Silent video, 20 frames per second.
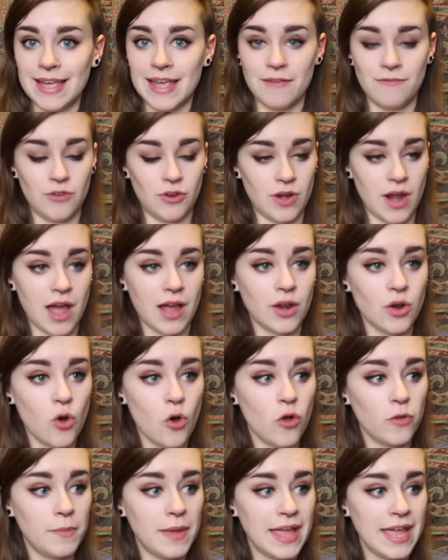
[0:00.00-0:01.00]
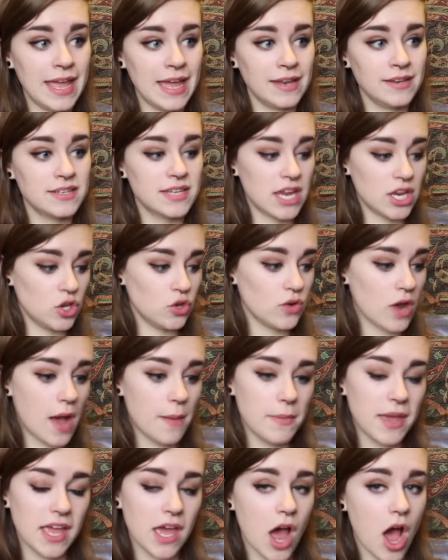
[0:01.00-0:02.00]
if you're not gonna hold my hand can you
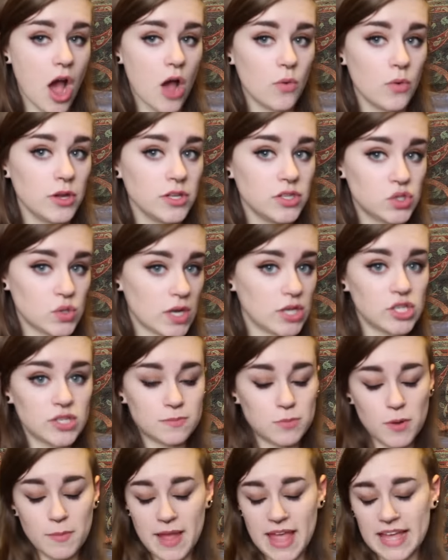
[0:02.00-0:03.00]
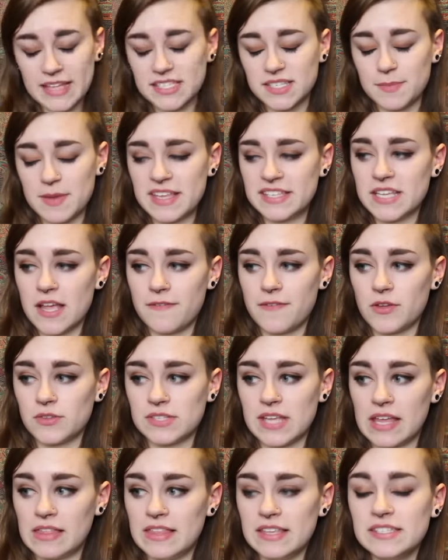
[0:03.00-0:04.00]
not make it awkward so I just put my hands to myself I
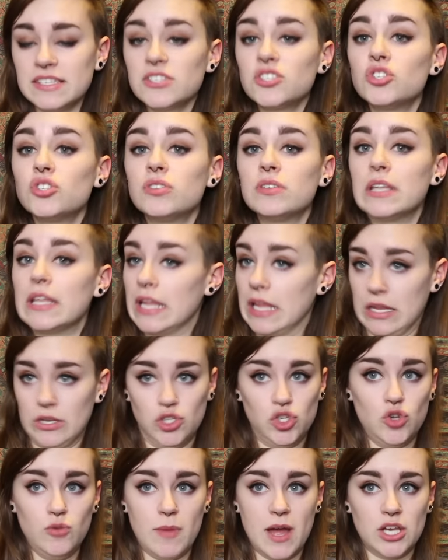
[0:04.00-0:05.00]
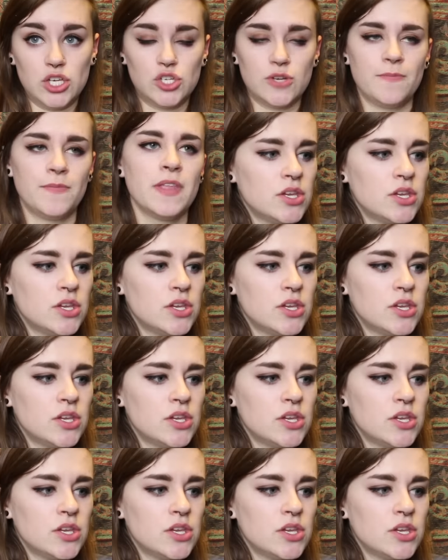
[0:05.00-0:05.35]
was like this is too much